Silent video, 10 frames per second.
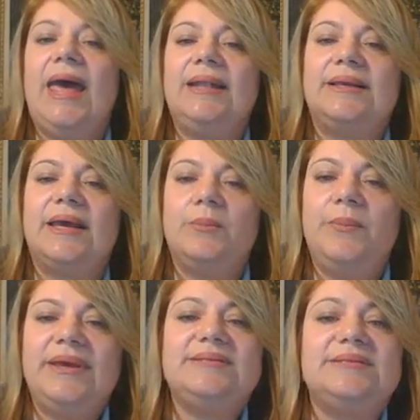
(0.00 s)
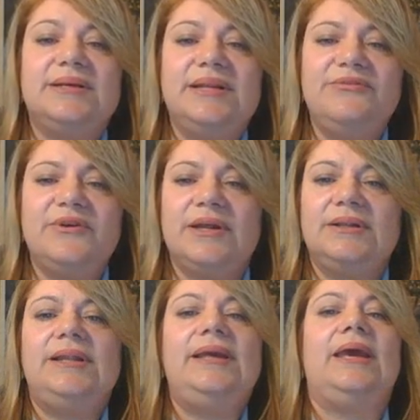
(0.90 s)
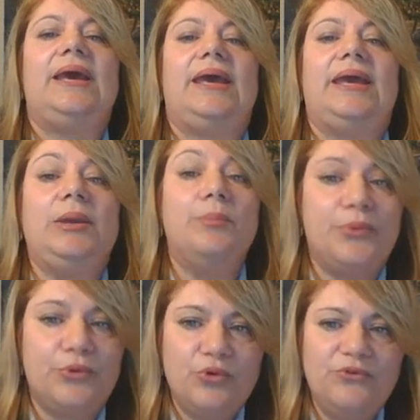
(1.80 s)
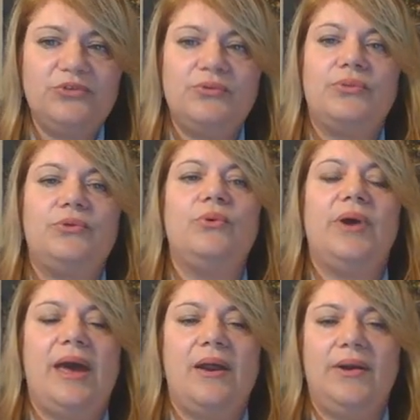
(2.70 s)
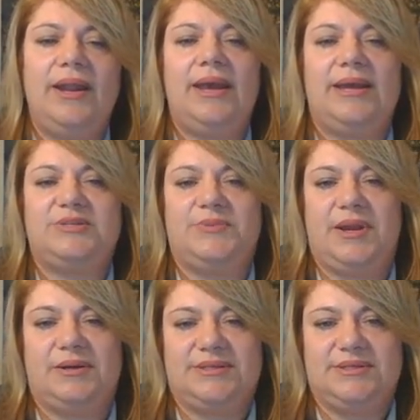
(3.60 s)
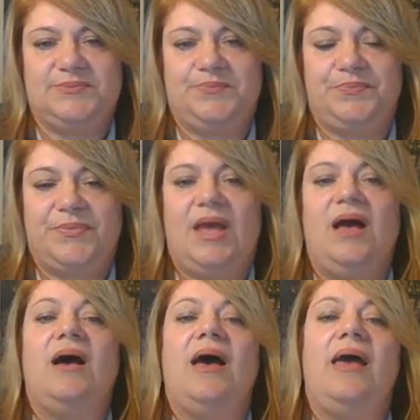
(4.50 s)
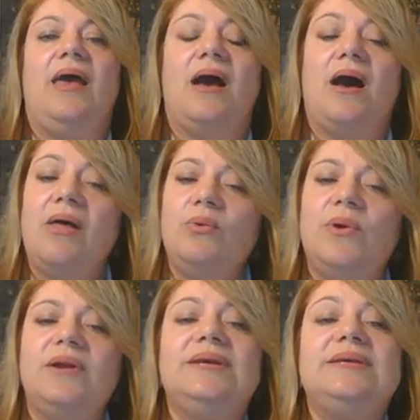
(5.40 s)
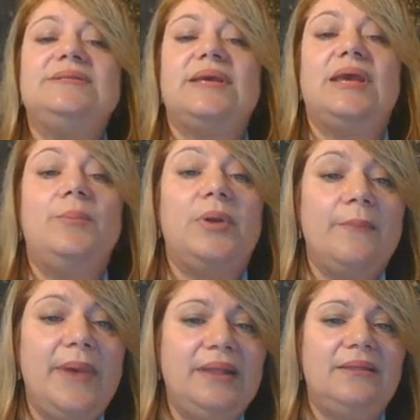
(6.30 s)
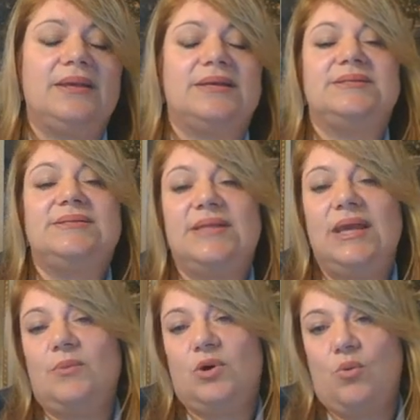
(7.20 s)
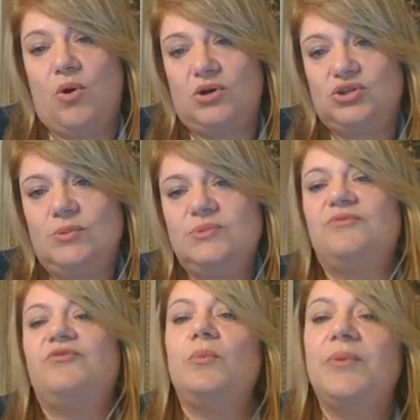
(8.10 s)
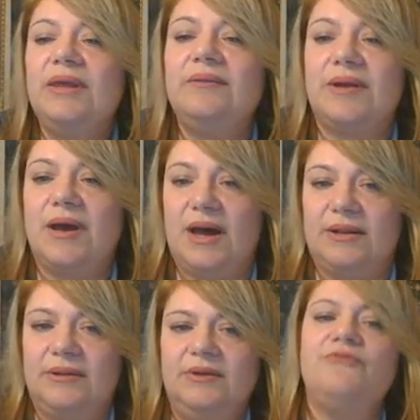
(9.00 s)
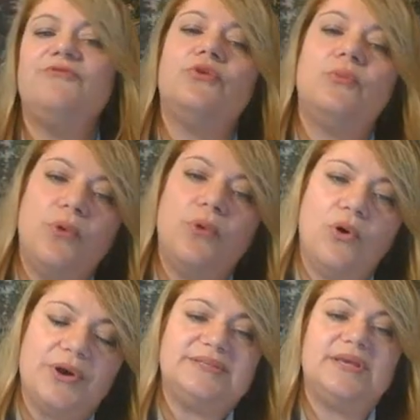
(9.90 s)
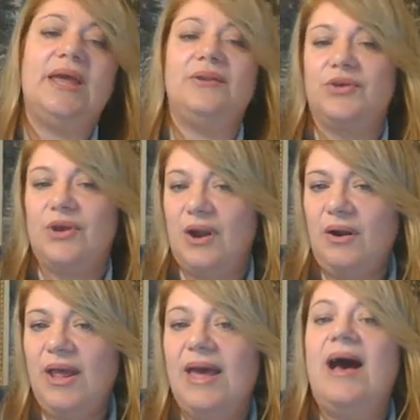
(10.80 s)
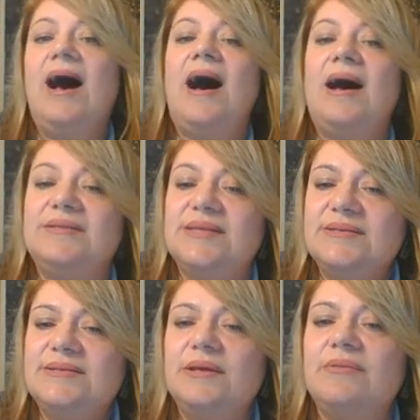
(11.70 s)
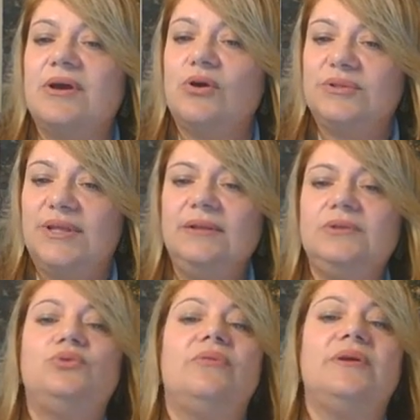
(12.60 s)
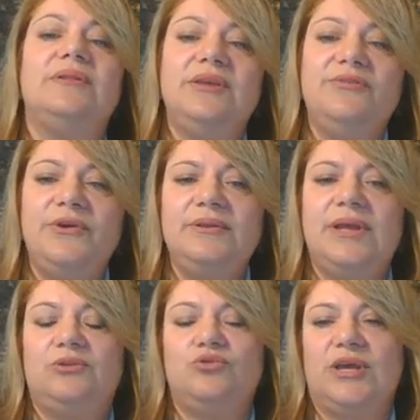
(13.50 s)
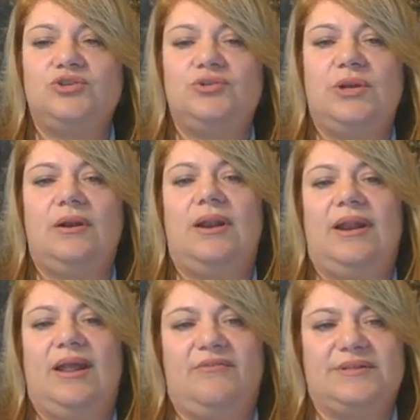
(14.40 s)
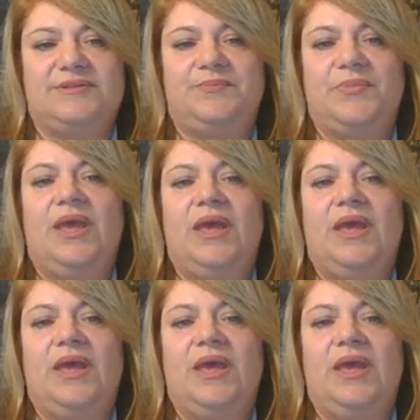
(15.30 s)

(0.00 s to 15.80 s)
and can be significantly improved through early experiences. Another one is implementing STEM workshops from kindergarten for boys and girls, adjusting the content to the different educational levels.